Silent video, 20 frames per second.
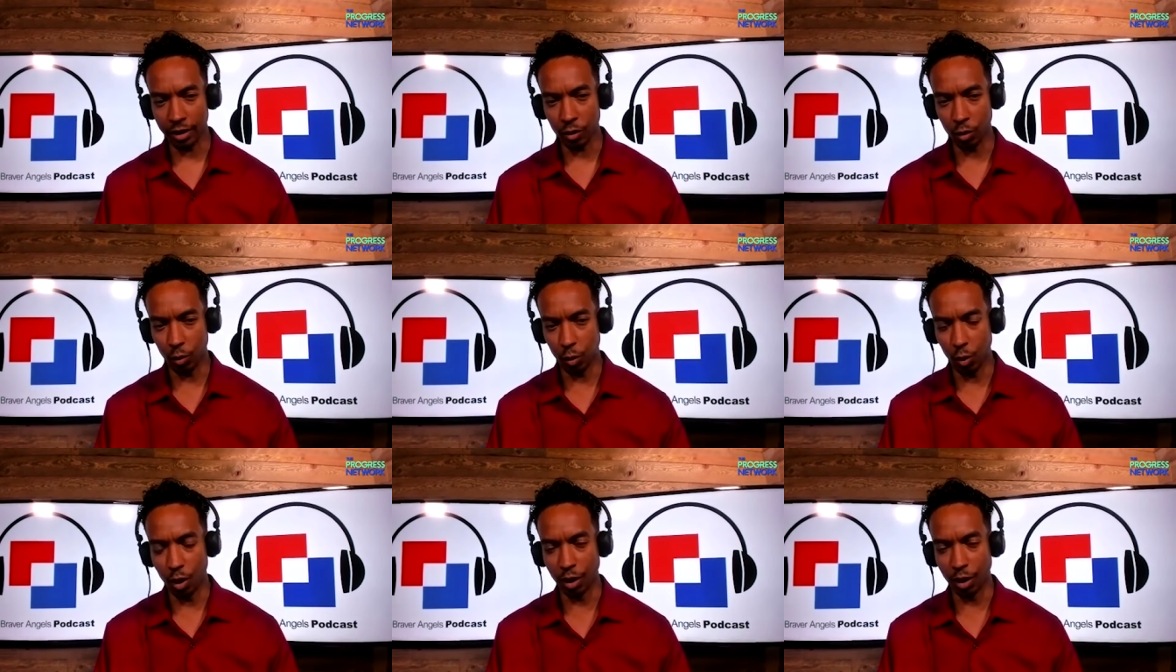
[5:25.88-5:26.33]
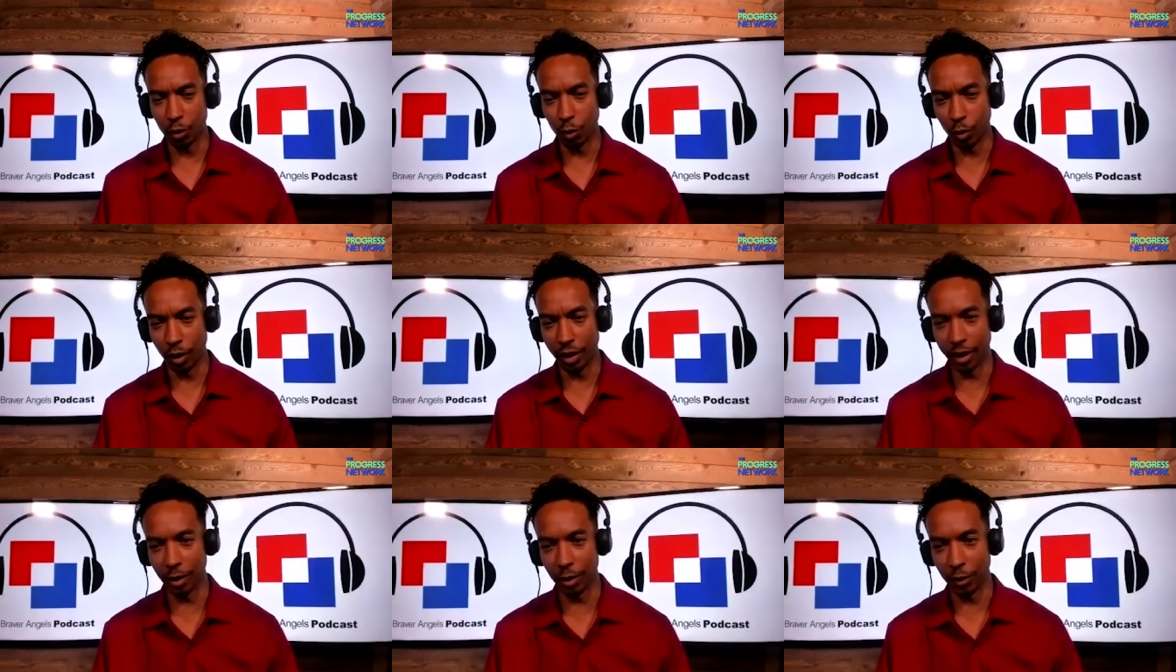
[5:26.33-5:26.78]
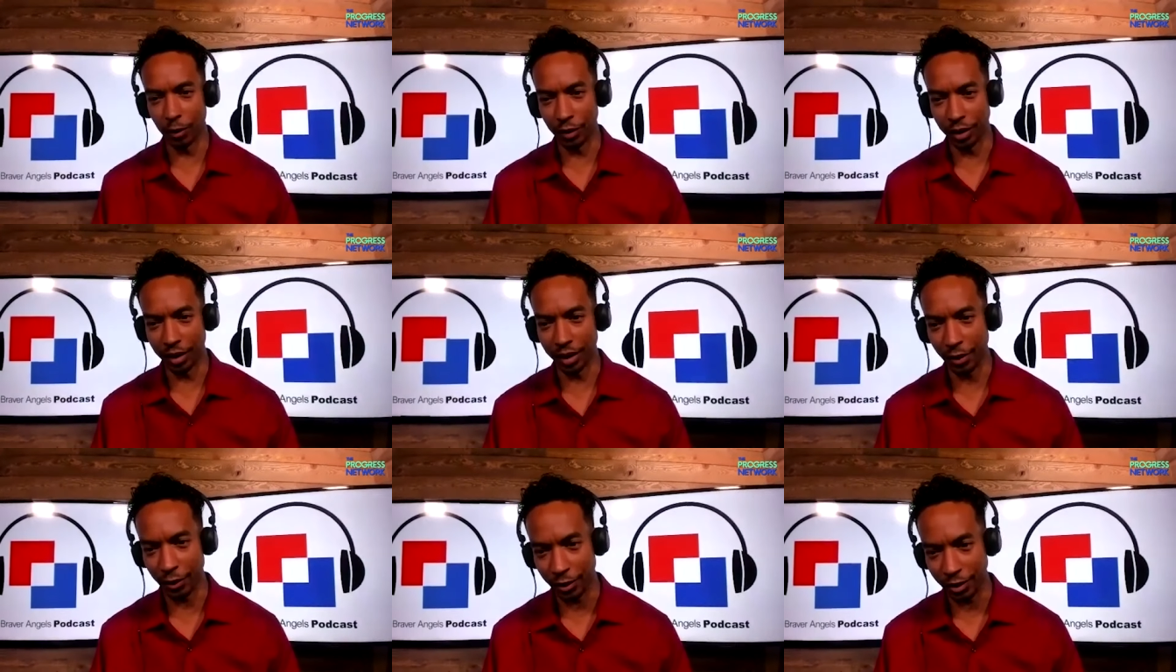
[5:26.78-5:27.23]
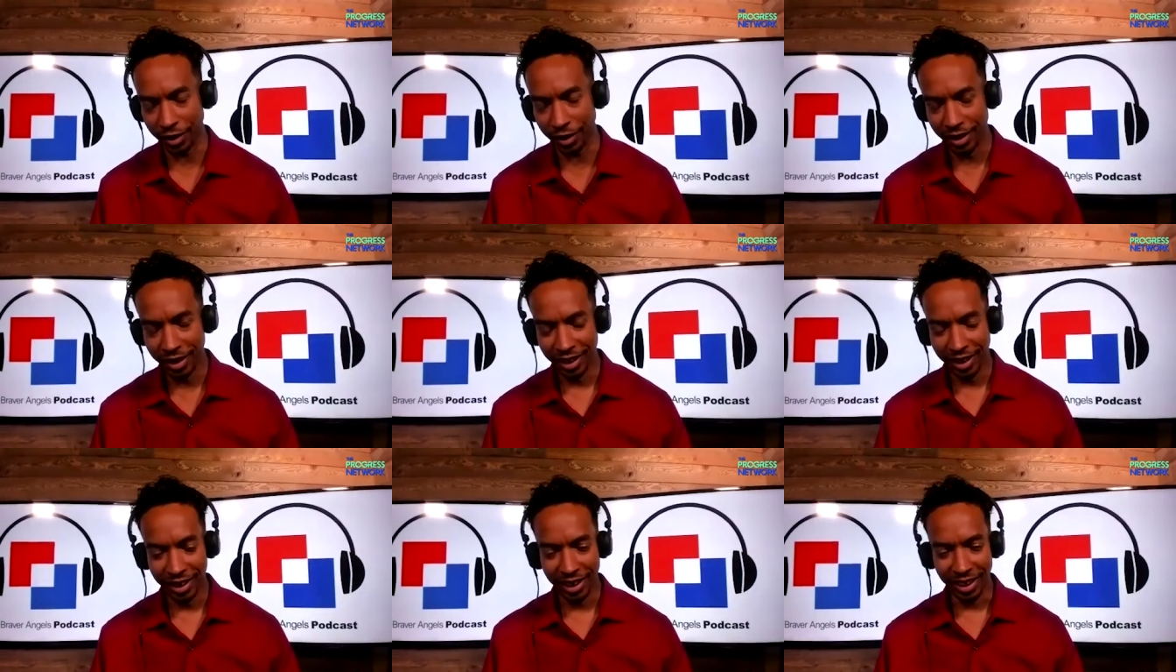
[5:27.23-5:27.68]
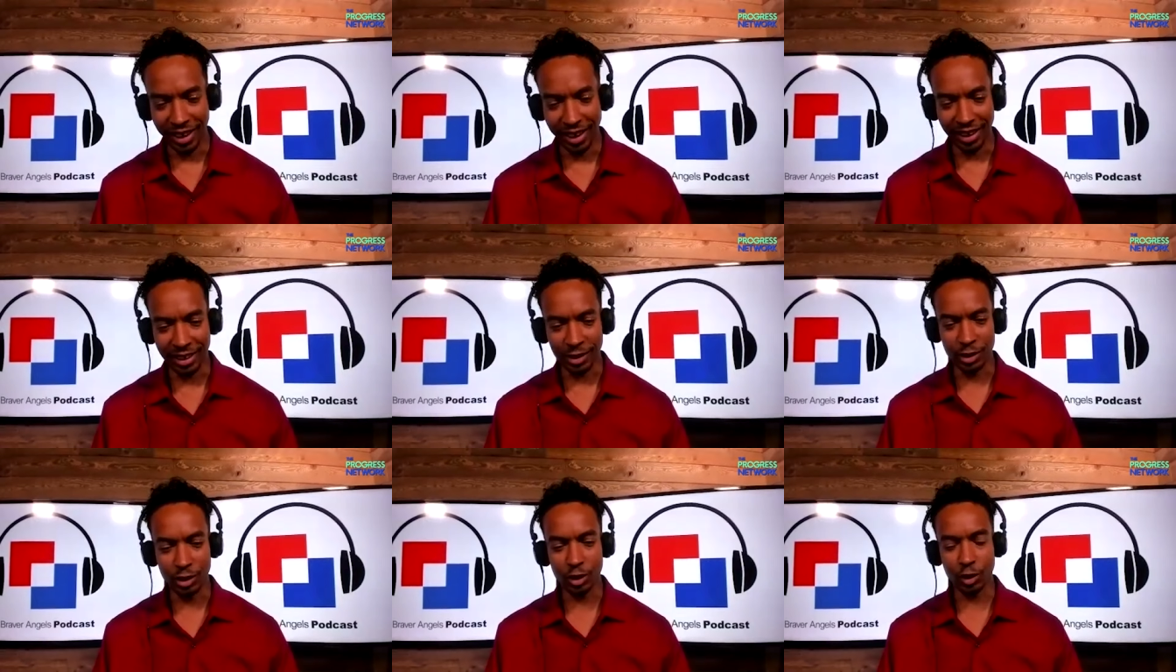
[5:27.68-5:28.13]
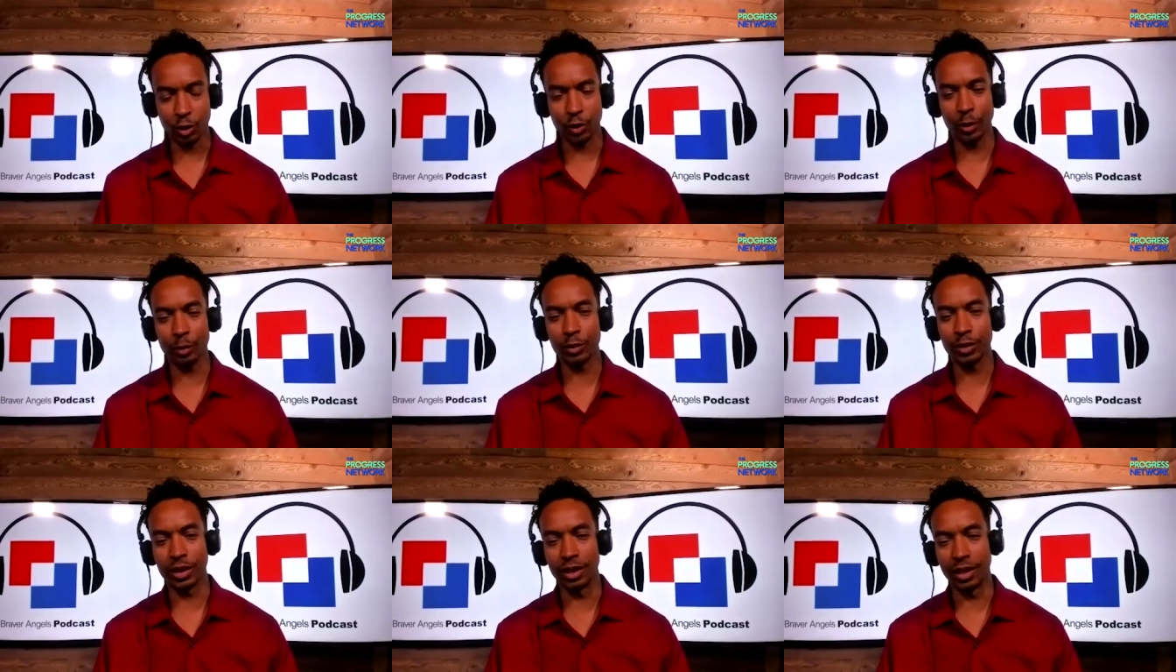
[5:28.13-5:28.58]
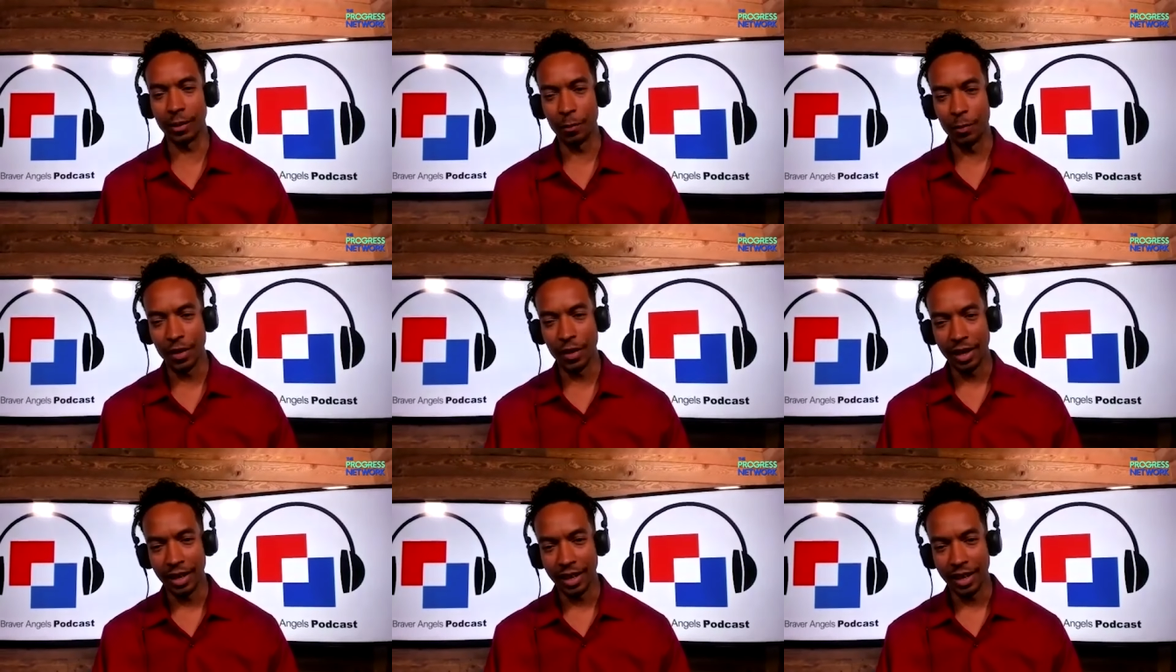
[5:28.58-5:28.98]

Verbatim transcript: in one way or the other, uh, conscripted